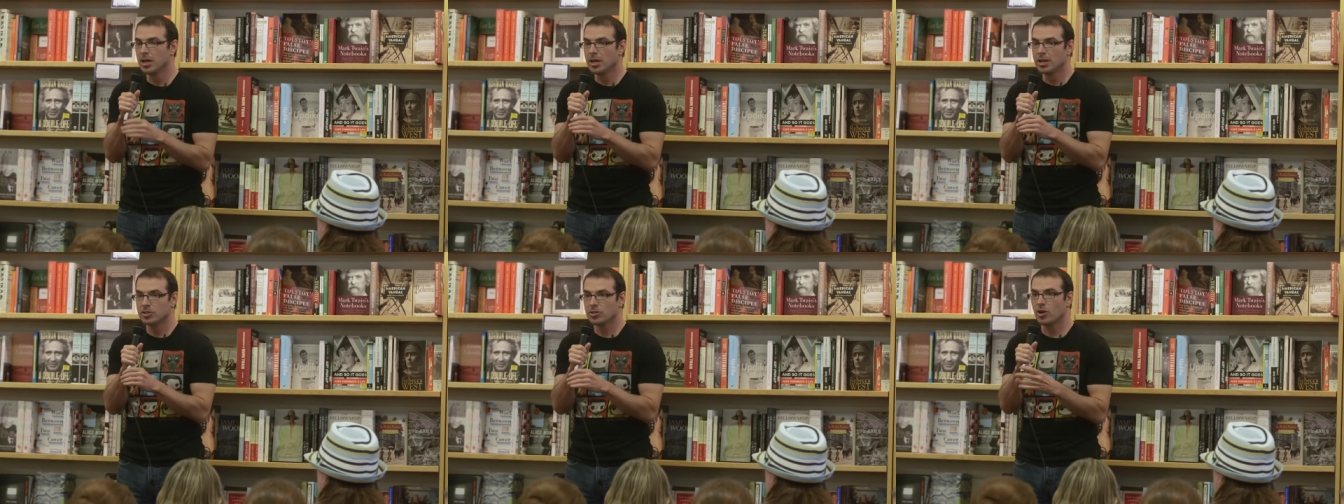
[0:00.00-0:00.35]

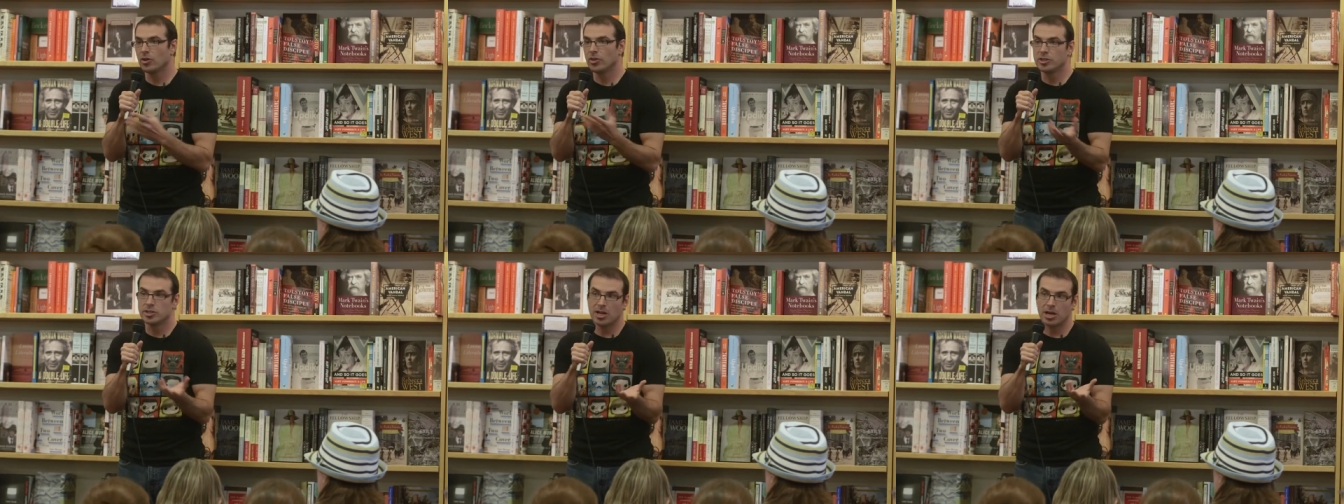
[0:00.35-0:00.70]
It's
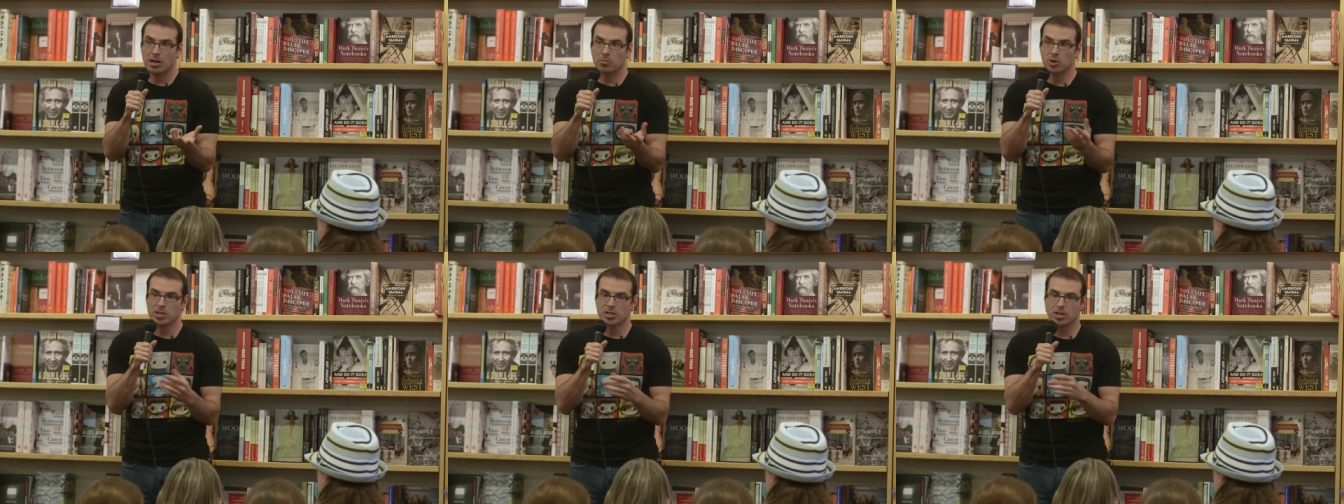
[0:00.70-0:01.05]
called the
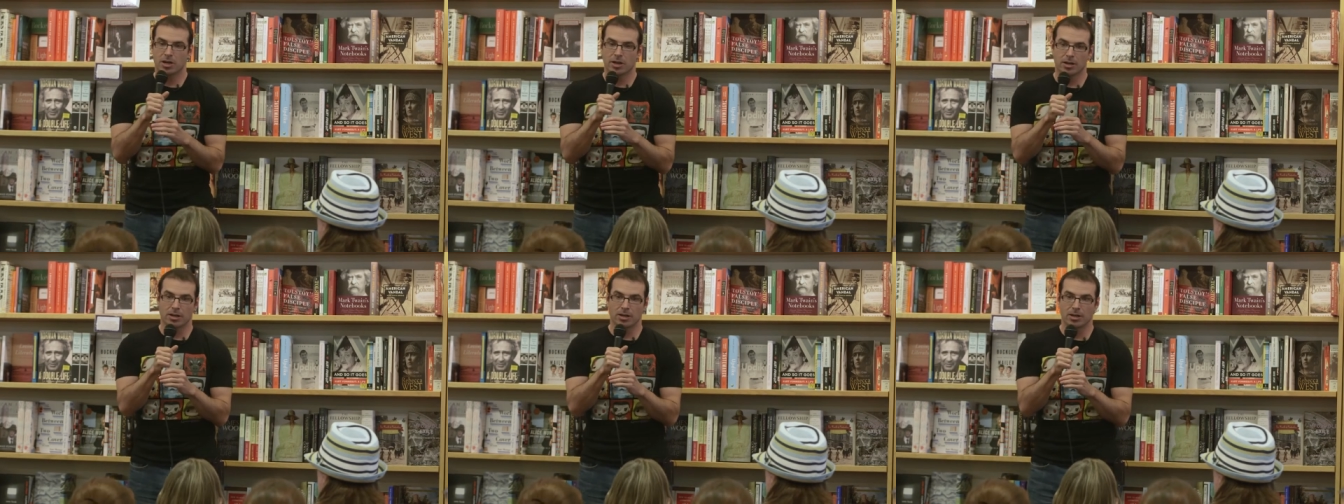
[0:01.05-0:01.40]
Tamarisk
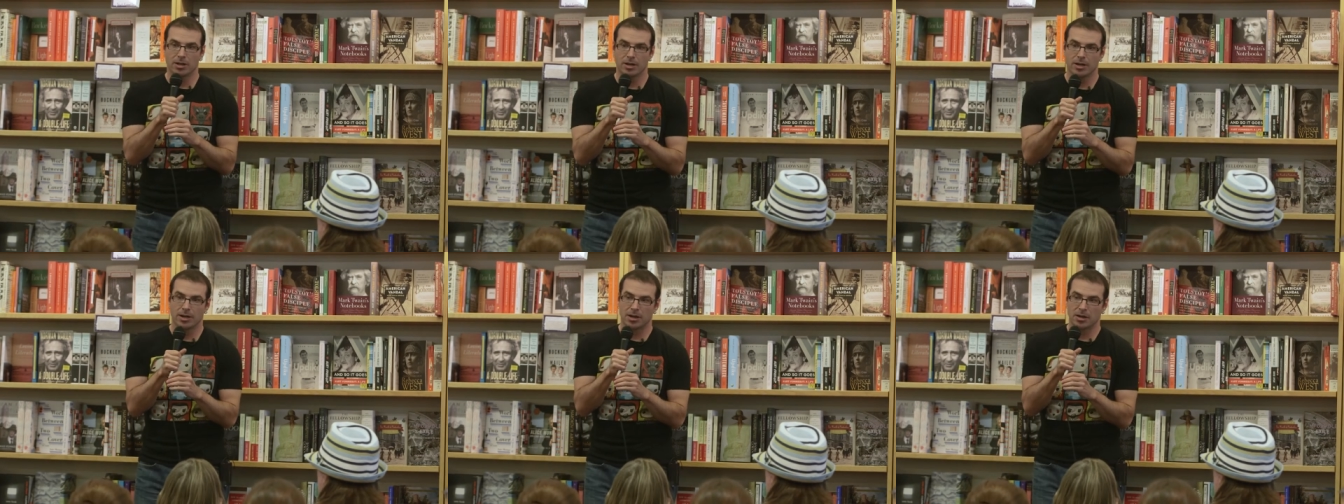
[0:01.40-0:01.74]
Hunter.
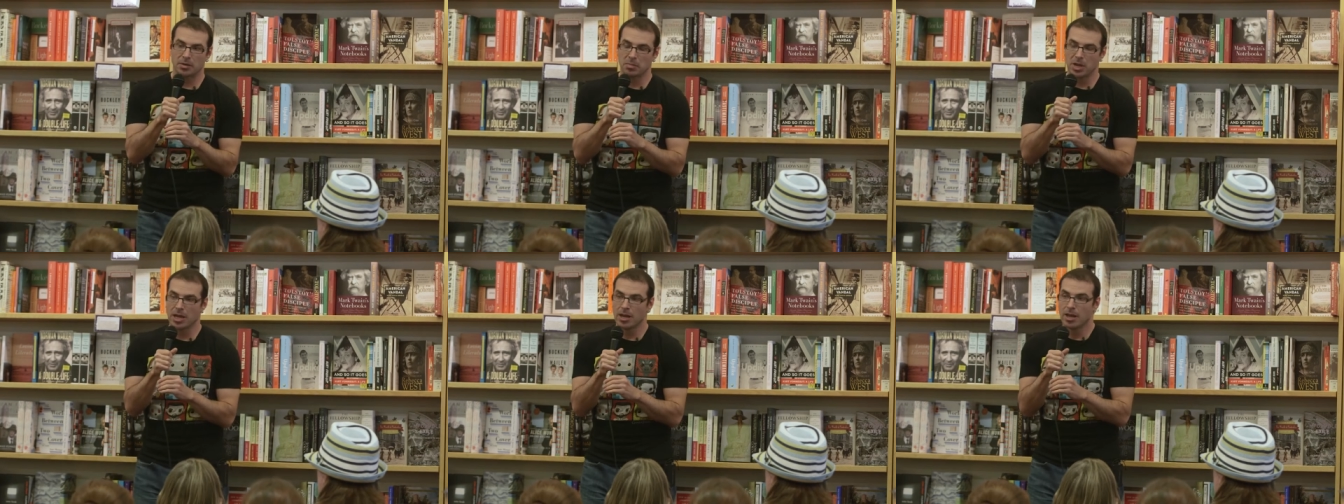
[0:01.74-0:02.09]

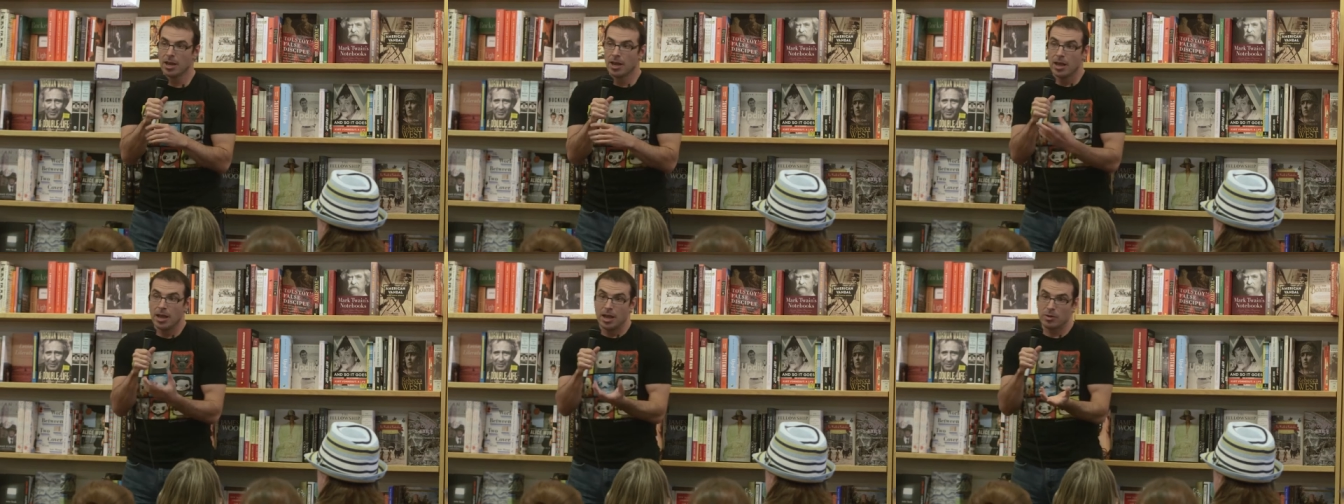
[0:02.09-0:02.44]
Um,
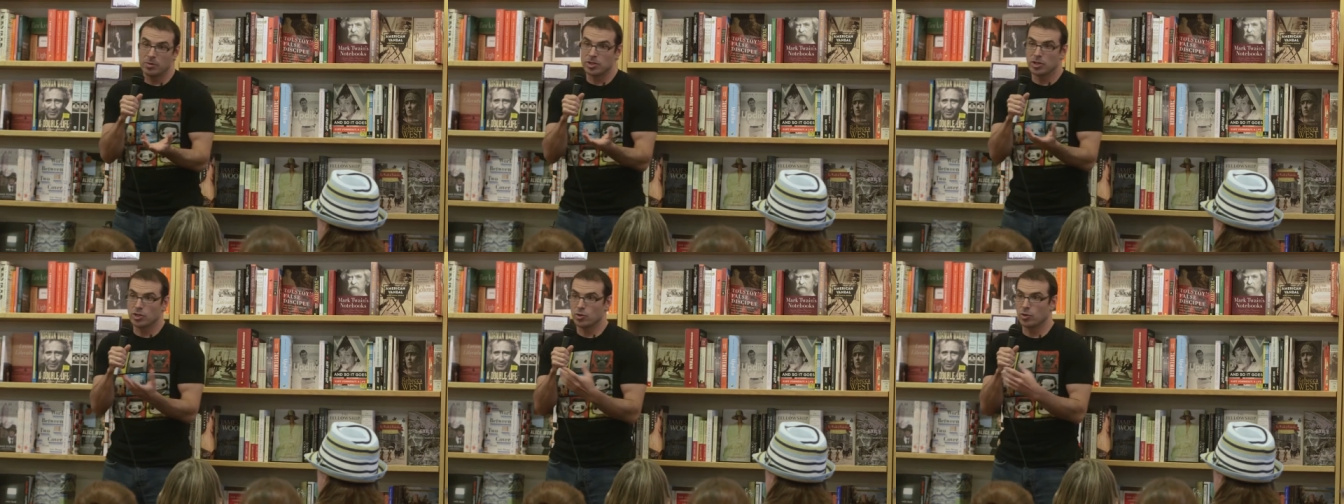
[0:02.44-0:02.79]
it
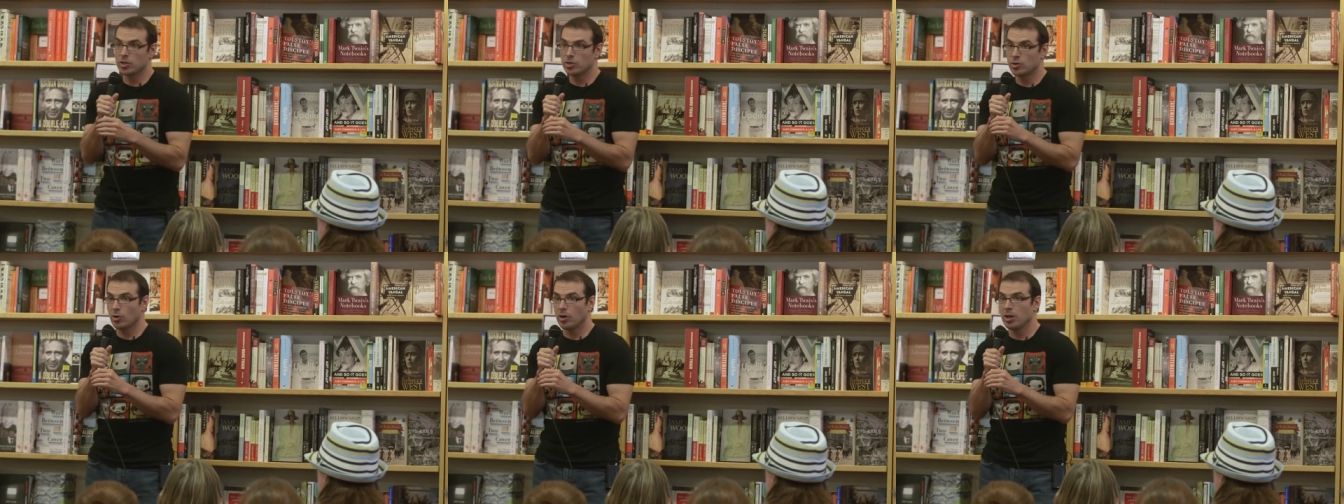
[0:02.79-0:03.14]
was a
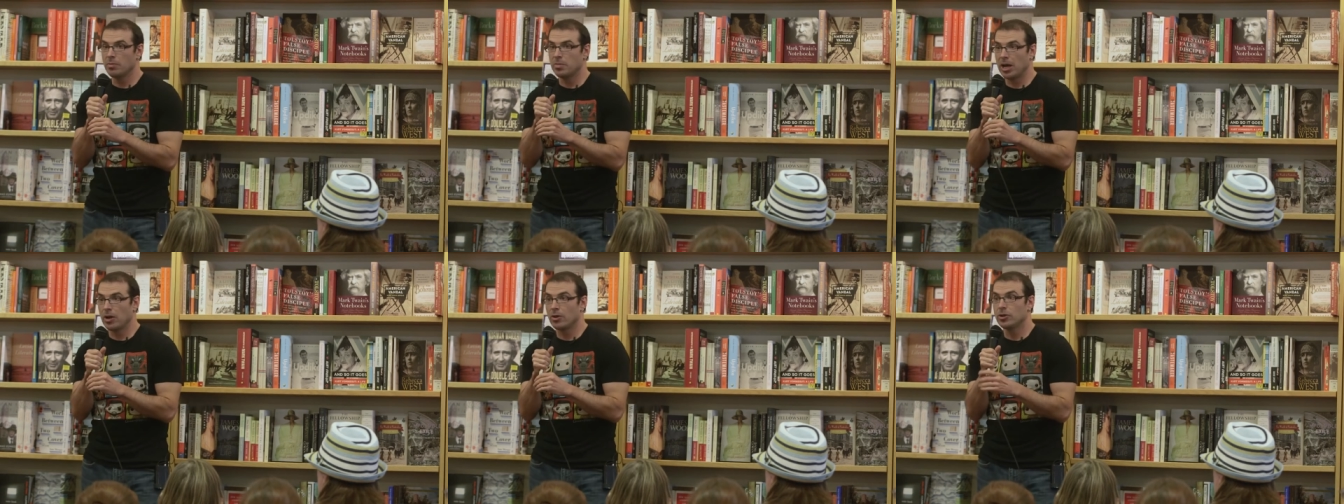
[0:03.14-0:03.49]
short story
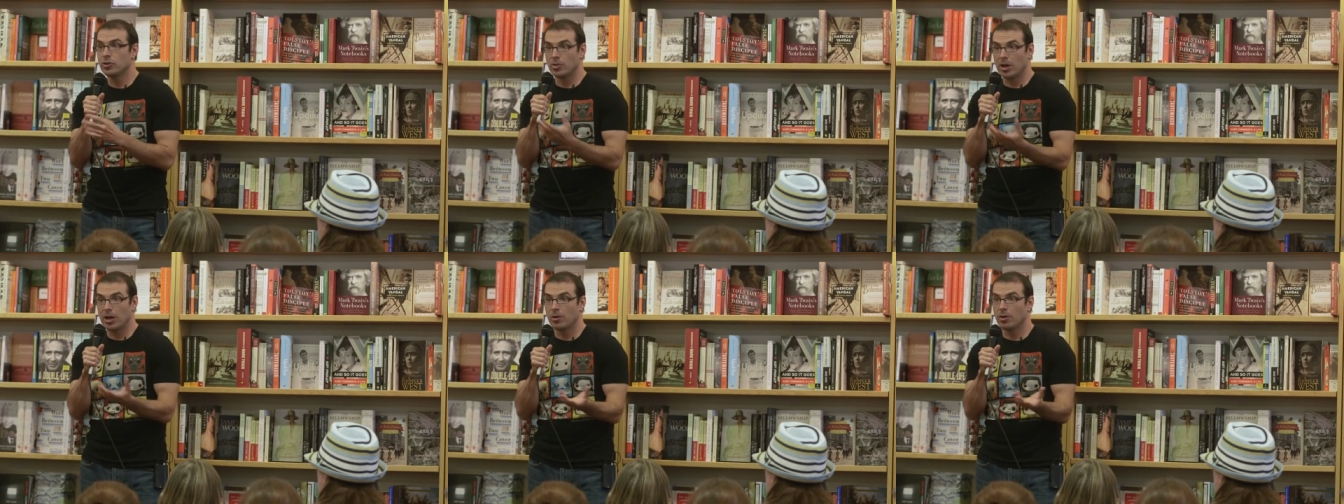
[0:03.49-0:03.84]
about a
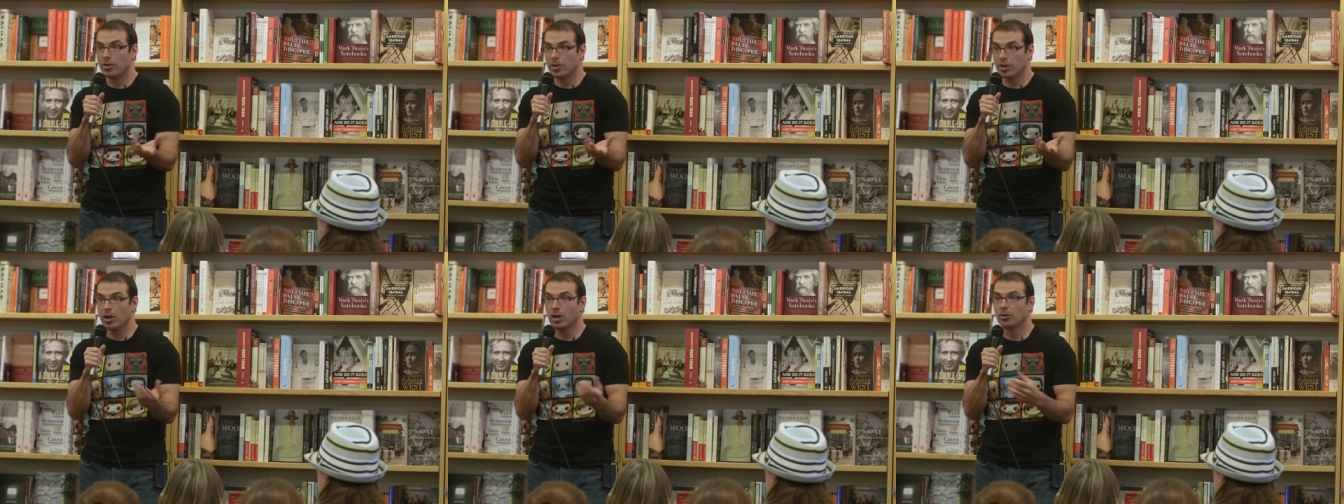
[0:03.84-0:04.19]
drought on
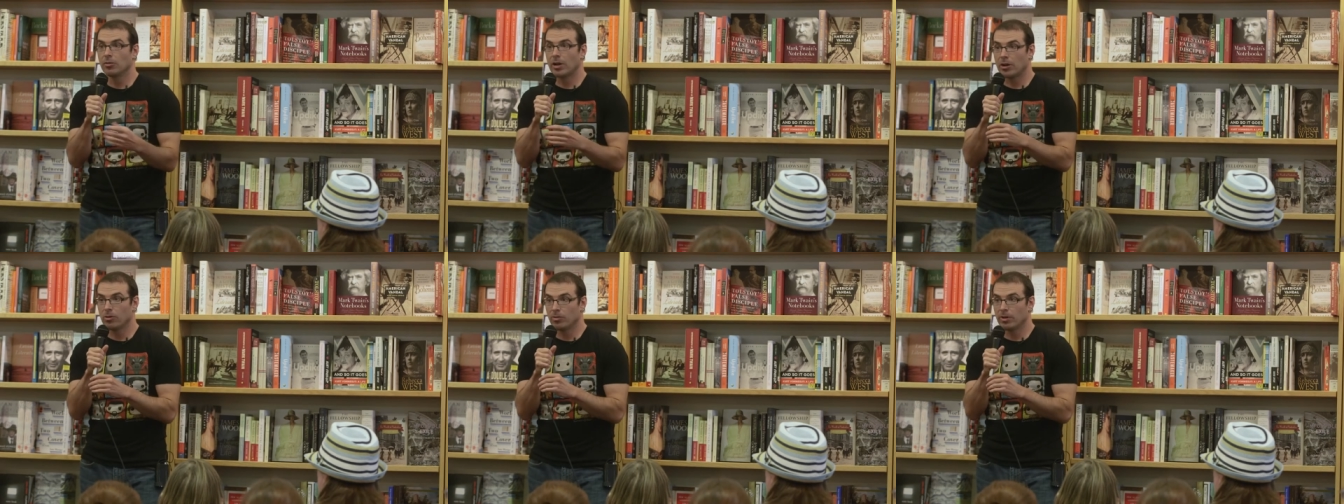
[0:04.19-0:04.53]
the
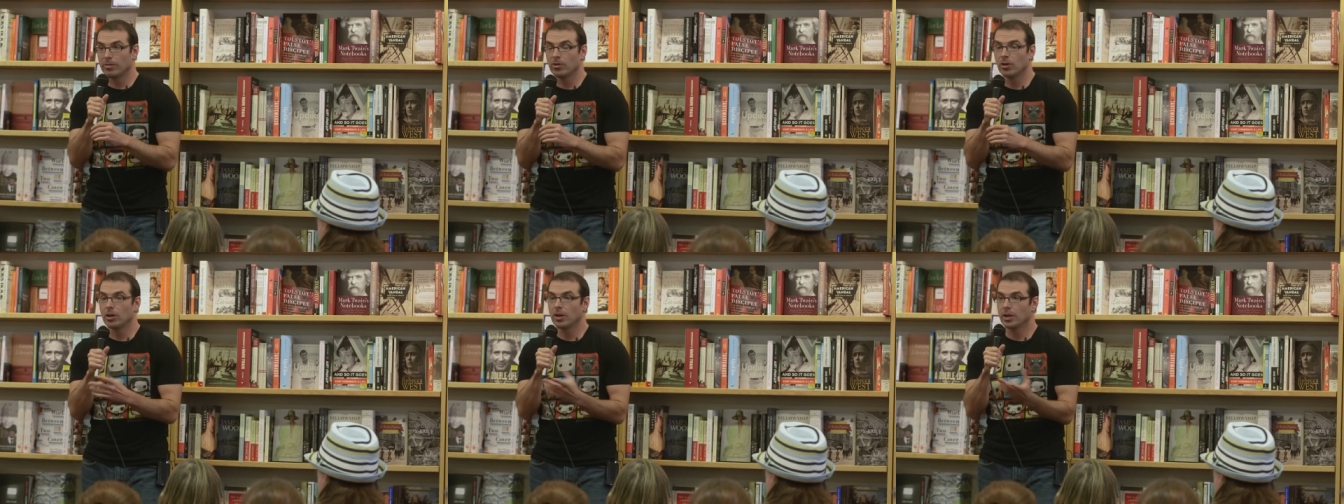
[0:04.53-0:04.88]
Colorado
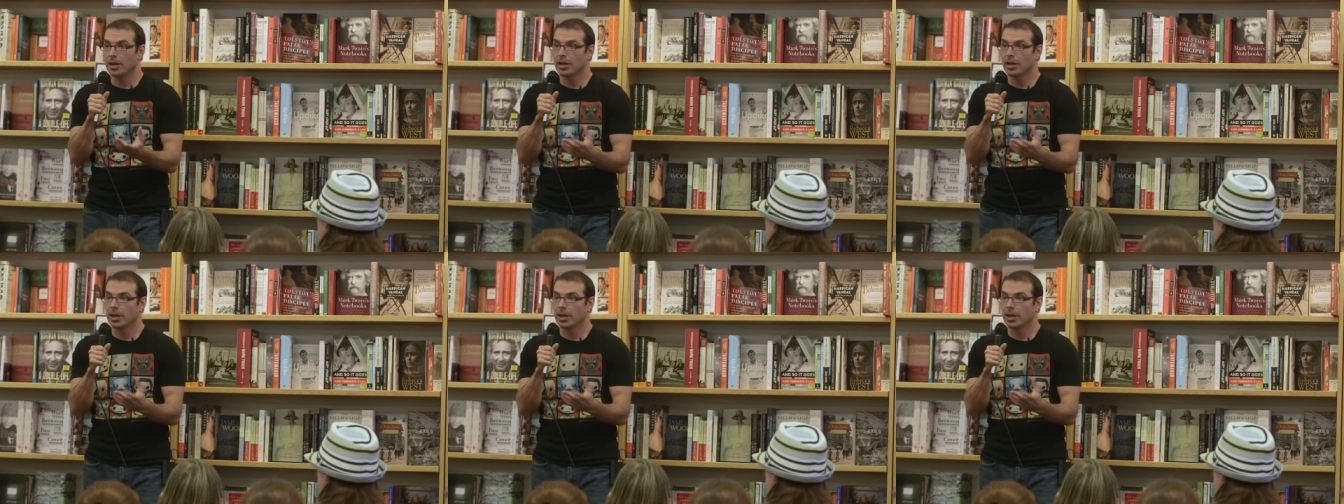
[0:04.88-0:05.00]
River.